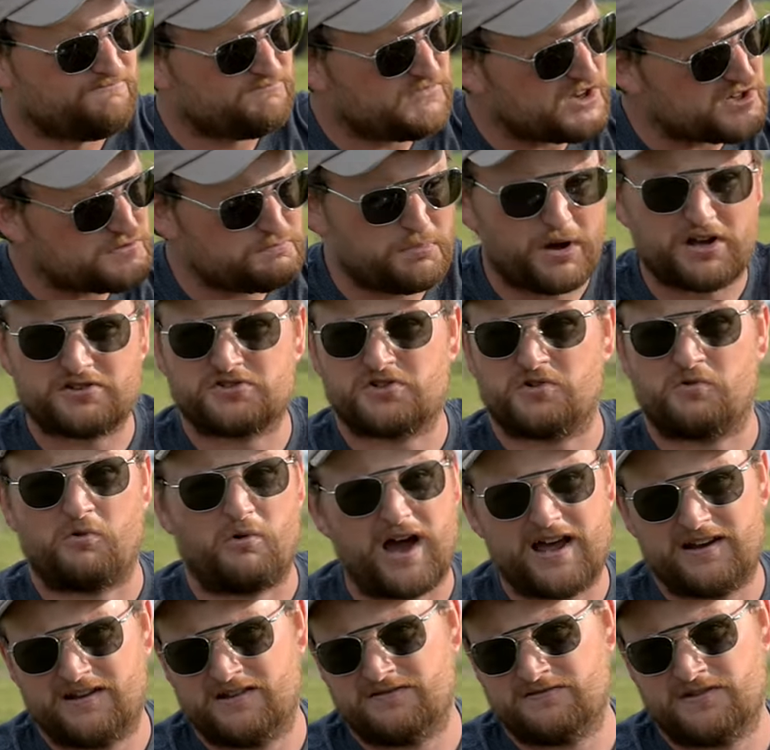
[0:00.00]
It's punching
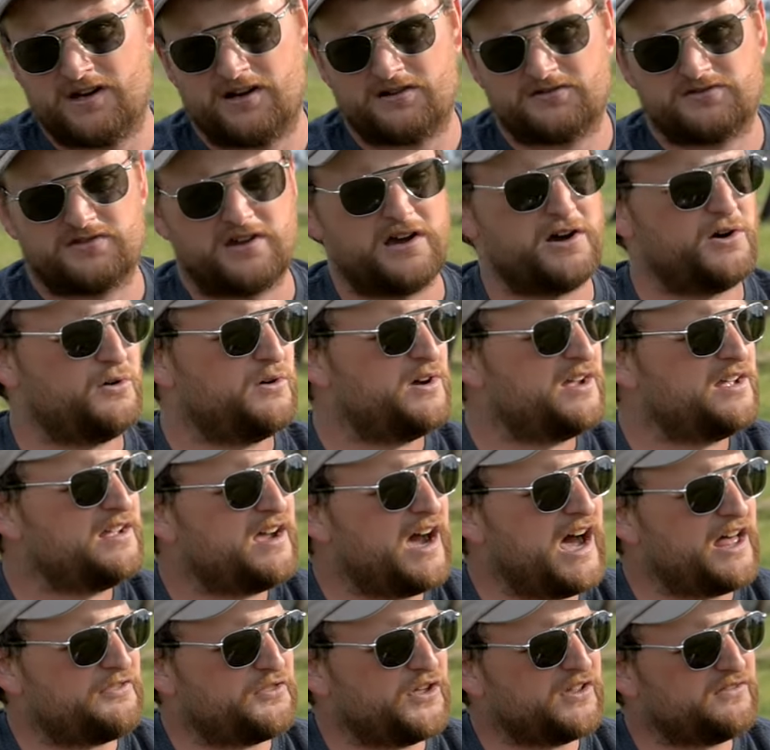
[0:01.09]
right in there. So
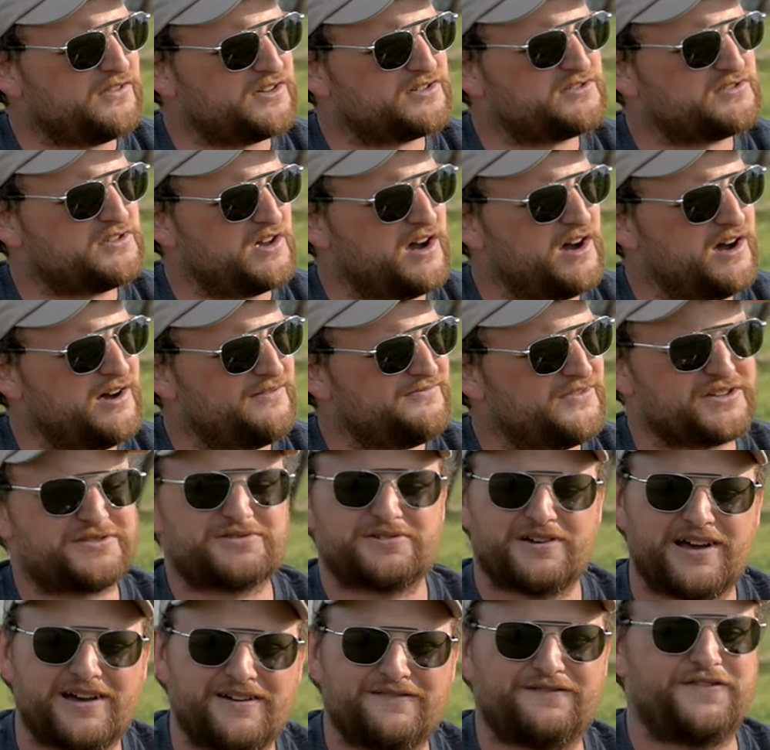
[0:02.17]
I think this, uh, this
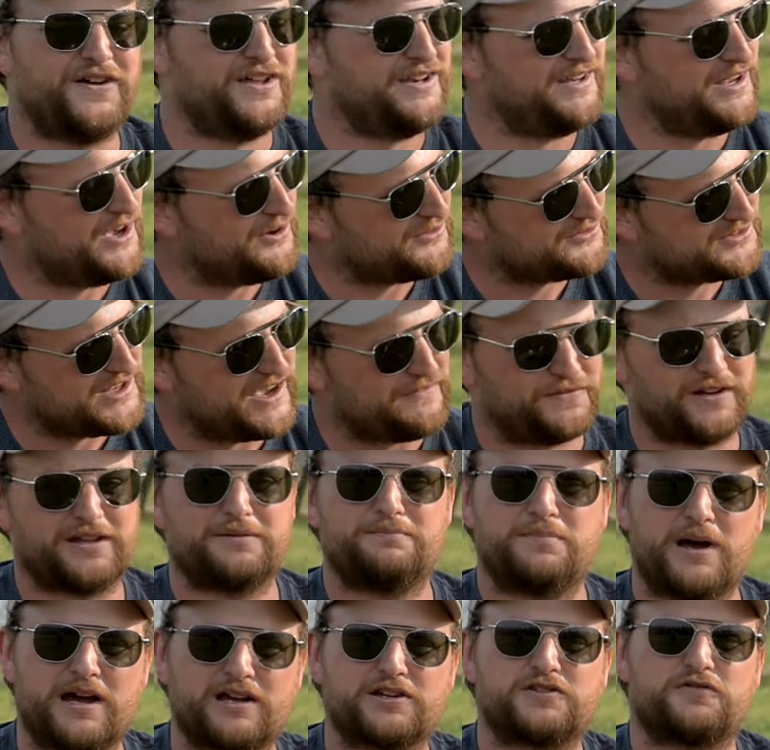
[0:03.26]
video definitely
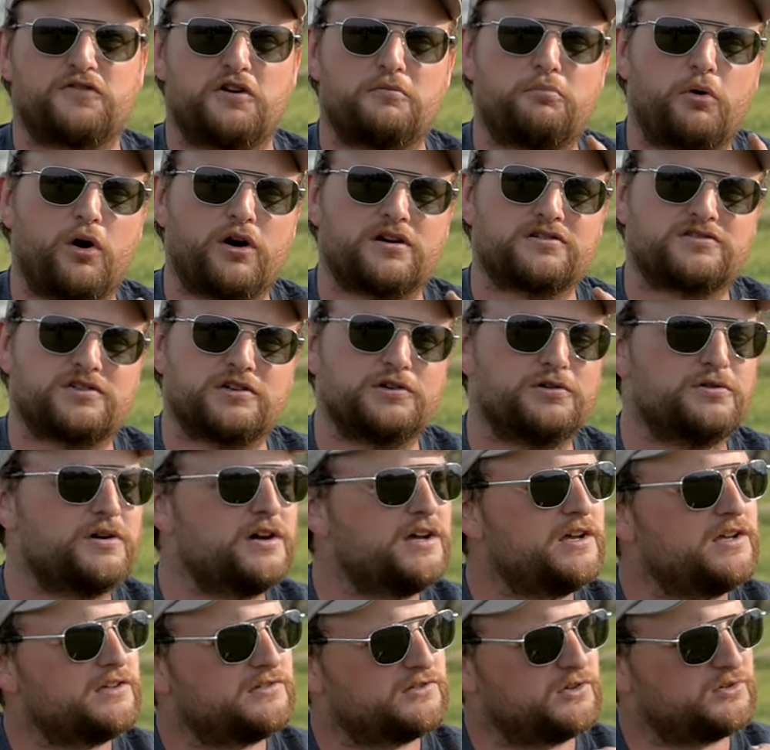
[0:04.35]
begs for a part two,
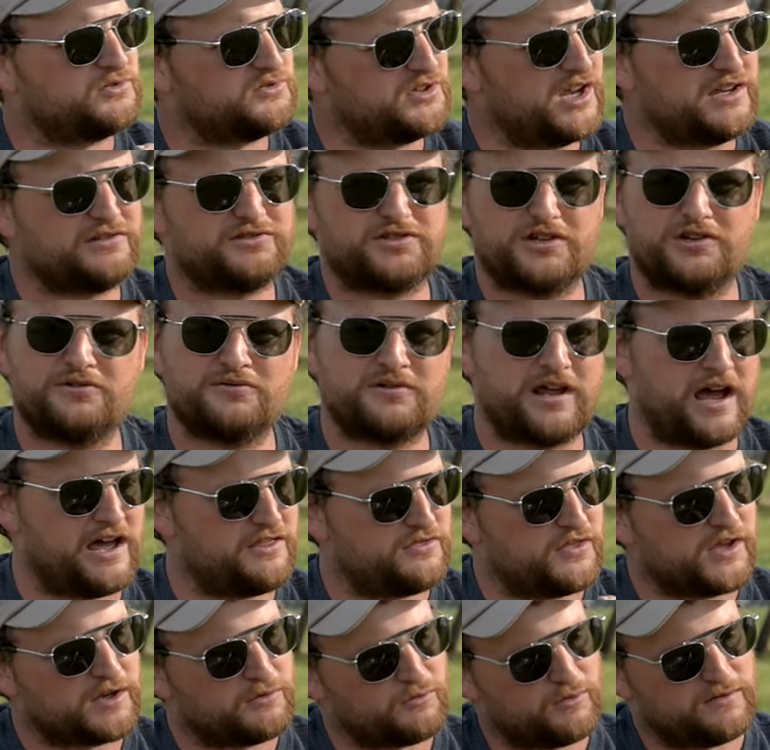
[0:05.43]
so stay tuned. I
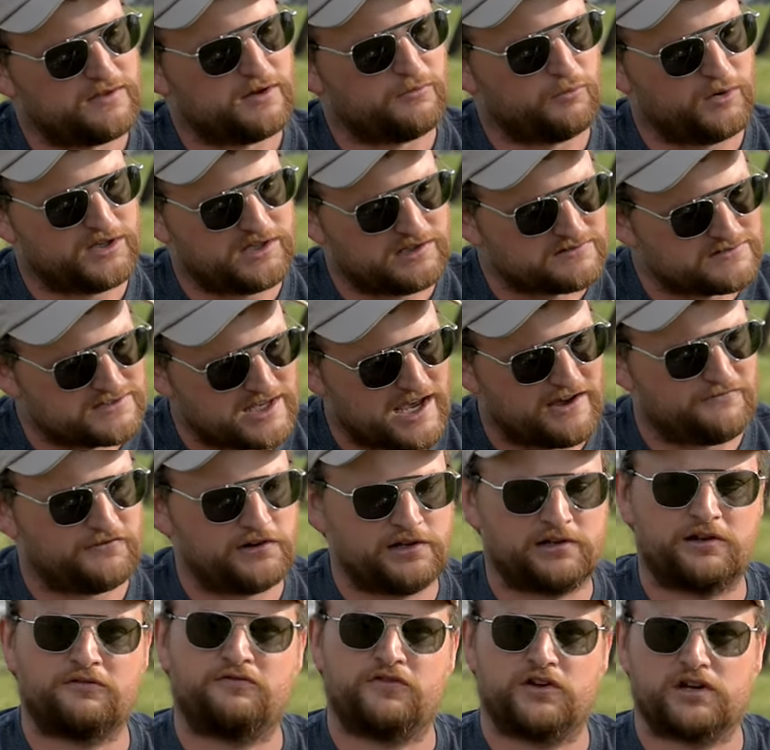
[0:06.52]
think with it, we can
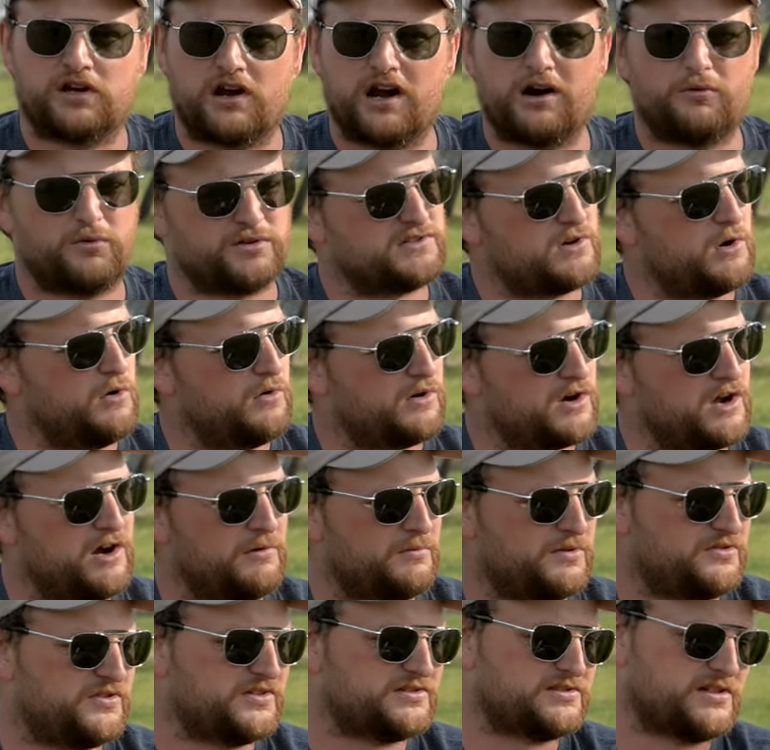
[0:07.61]
definitely figure out what's going on
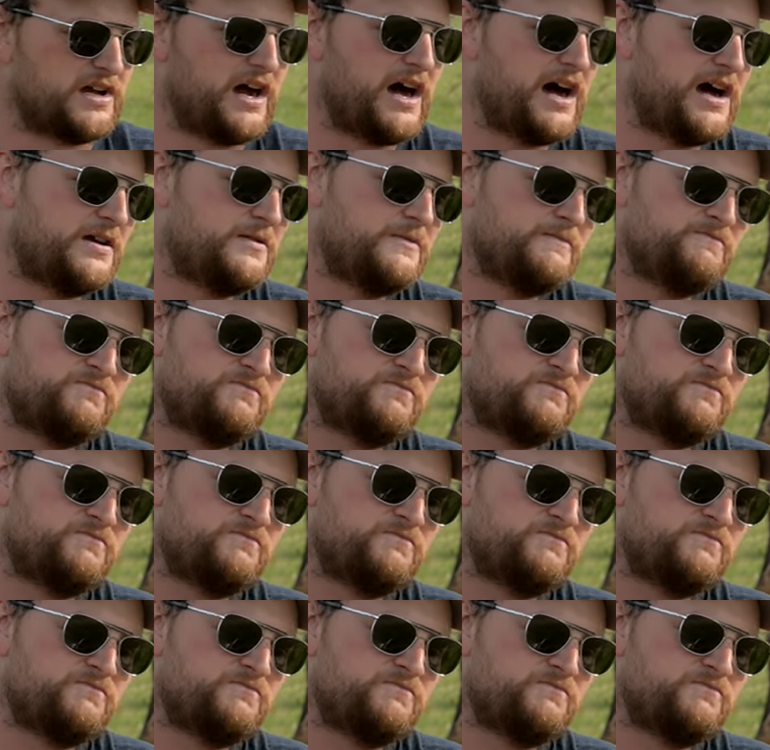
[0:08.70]
with this guy.